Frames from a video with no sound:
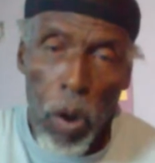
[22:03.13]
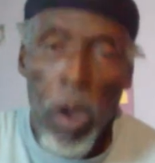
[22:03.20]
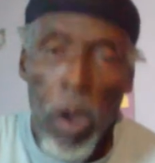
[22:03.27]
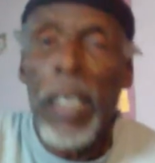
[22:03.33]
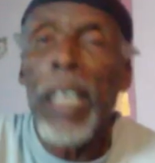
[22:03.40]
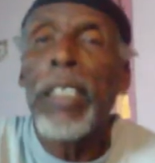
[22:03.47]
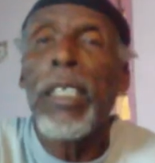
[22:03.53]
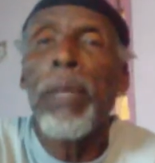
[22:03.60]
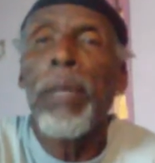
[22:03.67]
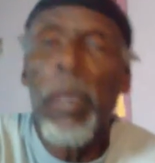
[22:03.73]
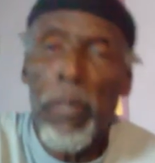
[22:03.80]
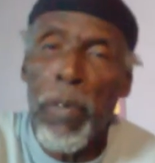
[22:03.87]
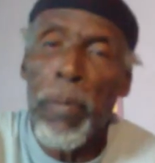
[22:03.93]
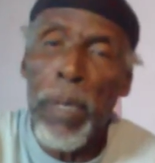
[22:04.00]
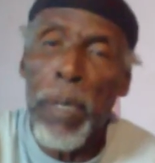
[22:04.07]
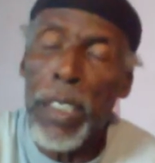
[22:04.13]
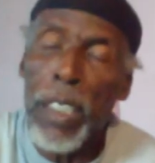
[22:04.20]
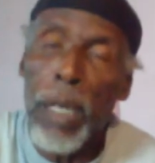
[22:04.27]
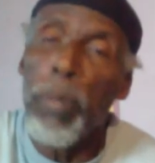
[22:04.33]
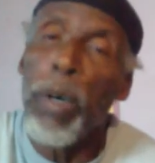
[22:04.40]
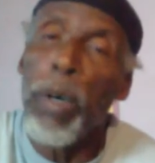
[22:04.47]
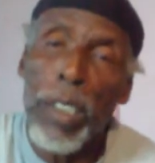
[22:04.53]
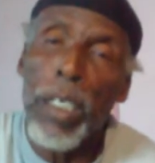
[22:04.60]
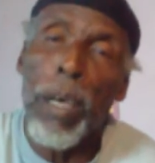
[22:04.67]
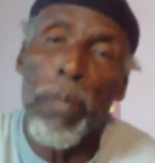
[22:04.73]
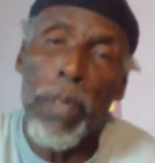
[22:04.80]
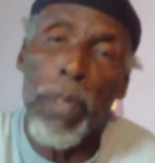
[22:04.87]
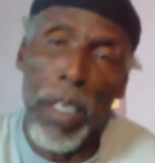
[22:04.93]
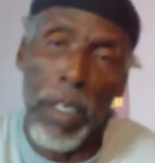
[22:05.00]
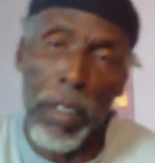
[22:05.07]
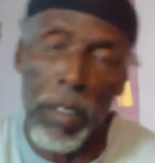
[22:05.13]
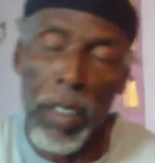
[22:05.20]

or get some information about something.